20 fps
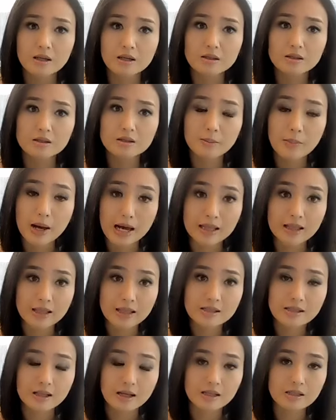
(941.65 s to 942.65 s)
some
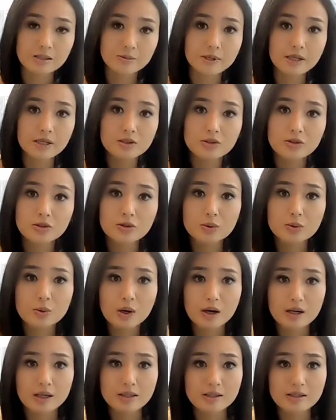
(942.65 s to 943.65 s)
analysts that I speak to
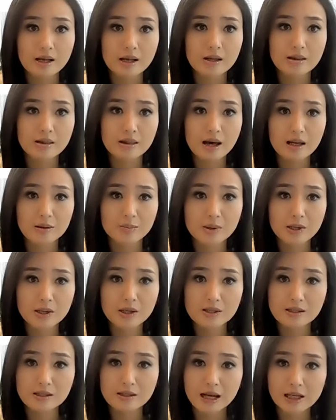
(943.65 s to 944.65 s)
are saying that
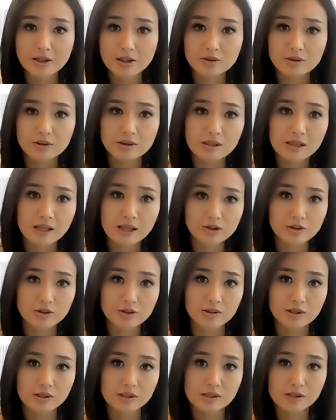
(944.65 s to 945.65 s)
because the national elections
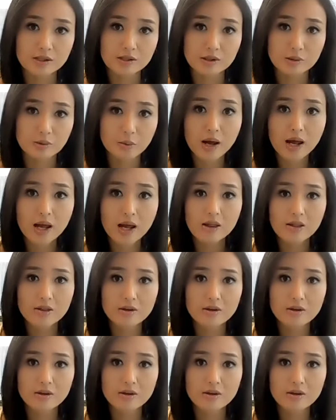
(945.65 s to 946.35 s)
are years away,